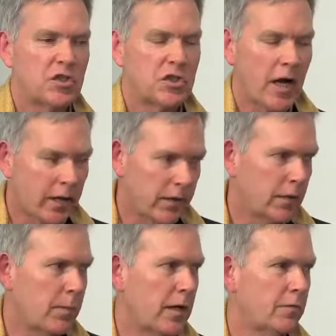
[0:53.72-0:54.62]

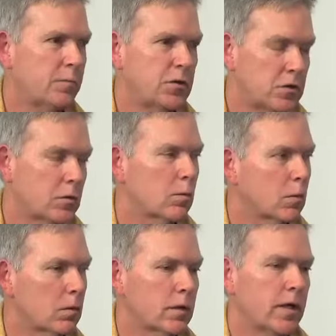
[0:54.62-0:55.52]
shocking amount of mature
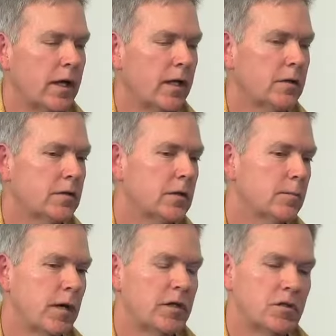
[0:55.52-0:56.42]
work. And
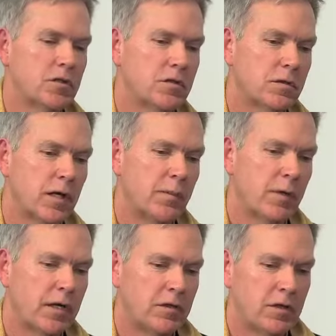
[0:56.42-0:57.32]
um, I just,
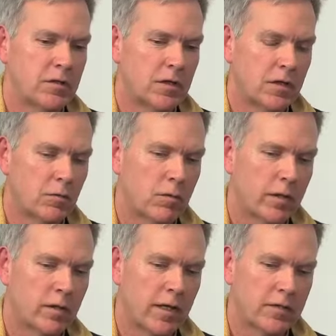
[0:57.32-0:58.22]
um, I teach a
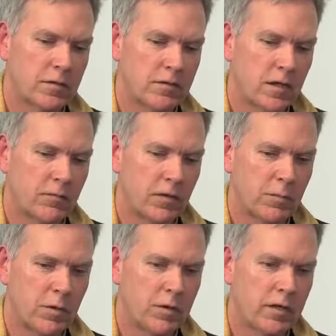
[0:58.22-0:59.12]
drawing class at Suffolk
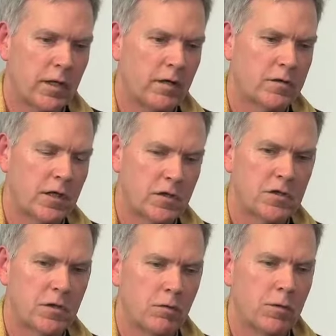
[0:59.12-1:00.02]
Community College, and I
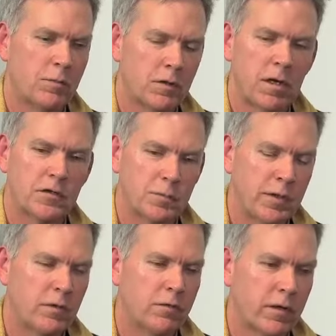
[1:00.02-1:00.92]
just showed them The
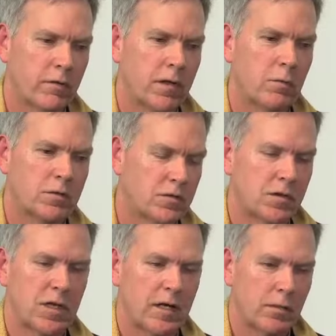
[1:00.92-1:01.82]
Lost Beatle the other day, which
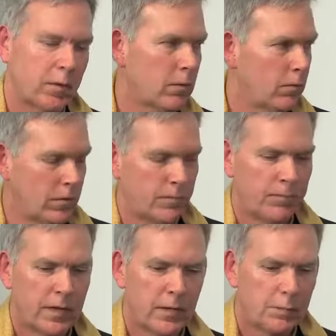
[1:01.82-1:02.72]
is a documentary that
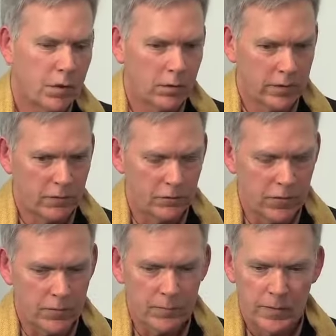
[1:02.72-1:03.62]
Pauline
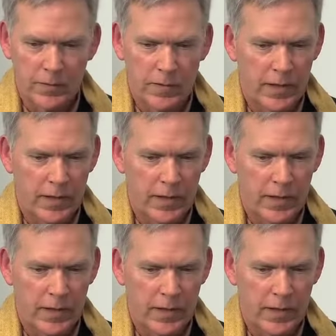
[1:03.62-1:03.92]
was in.